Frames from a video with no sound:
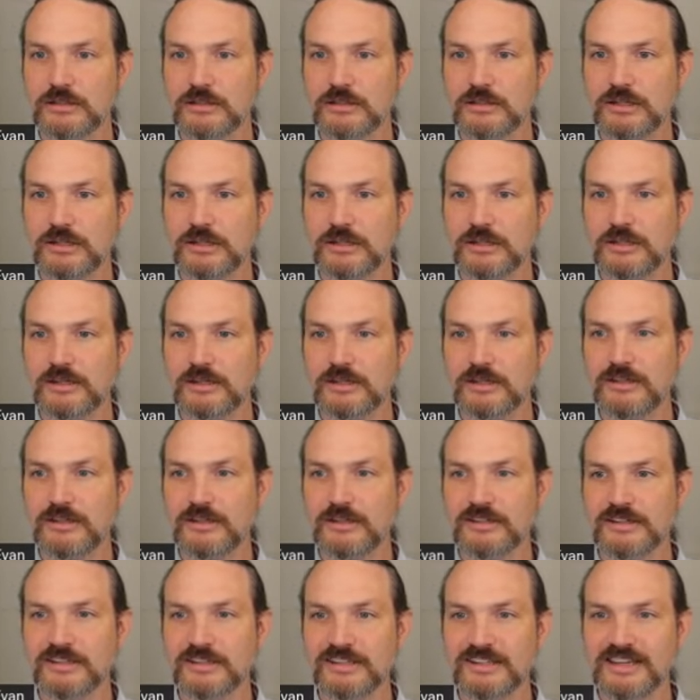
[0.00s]

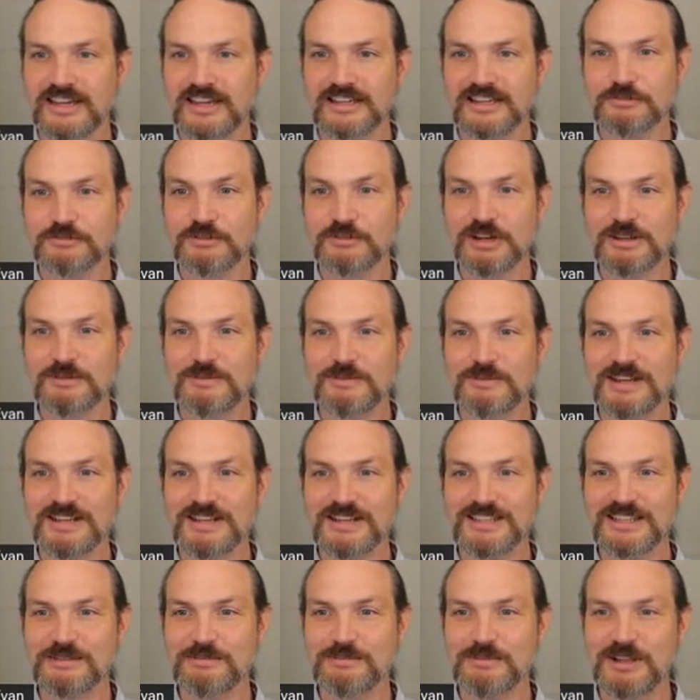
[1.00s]
Uh, yeah, it's
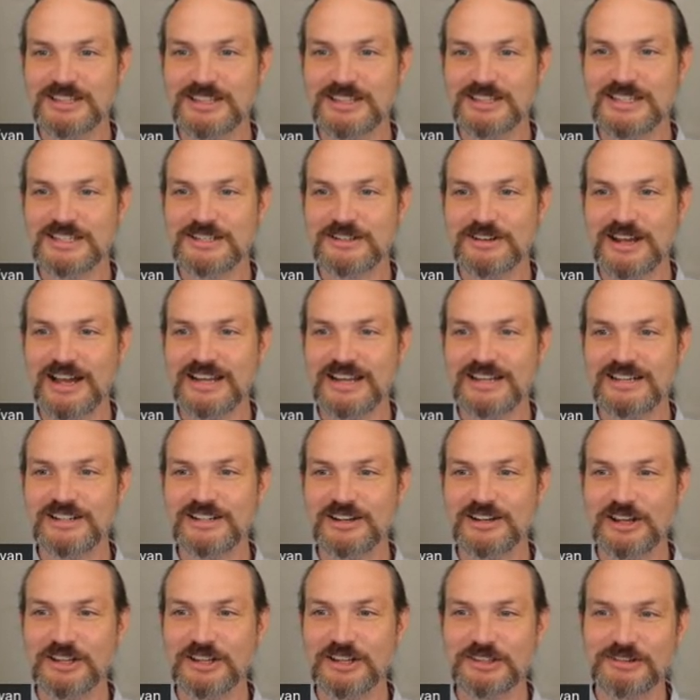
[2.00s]
recommended that policies are added
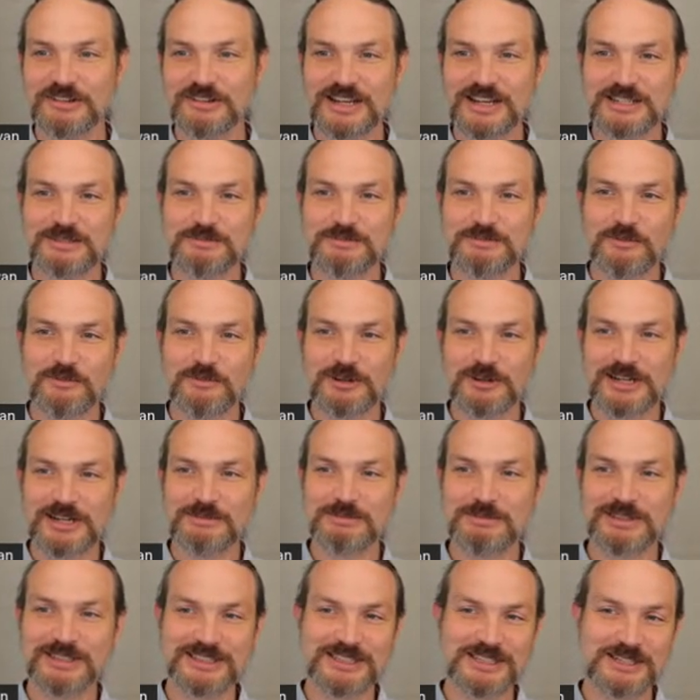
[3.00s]
and authorized before
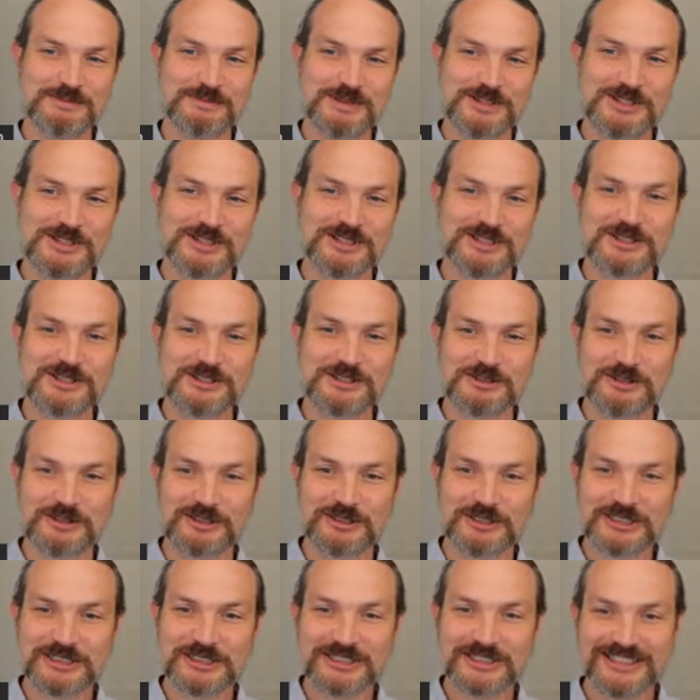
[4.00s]
enabling the admission
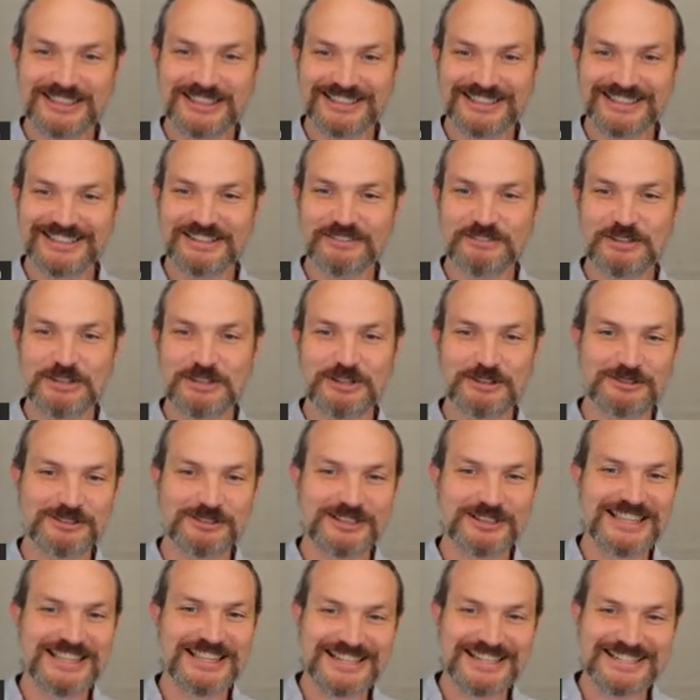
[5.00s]
controller. If you don't
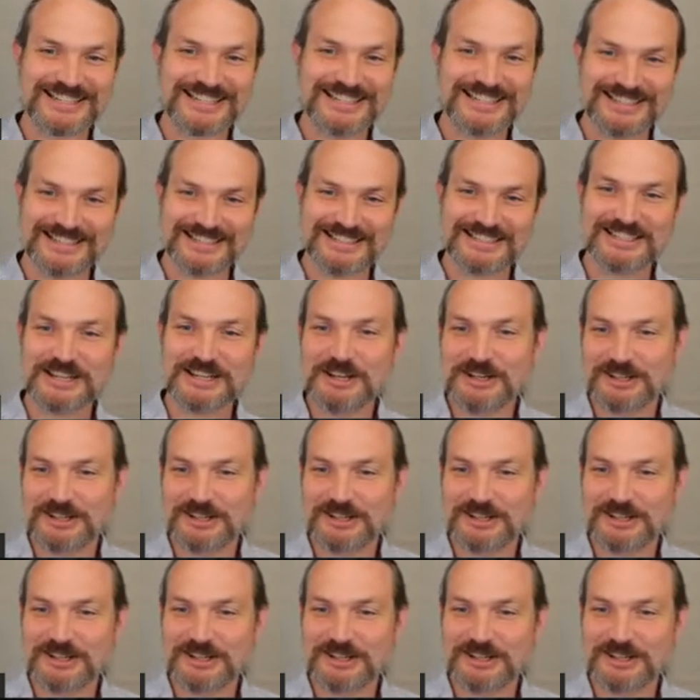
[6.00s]
read that sentence,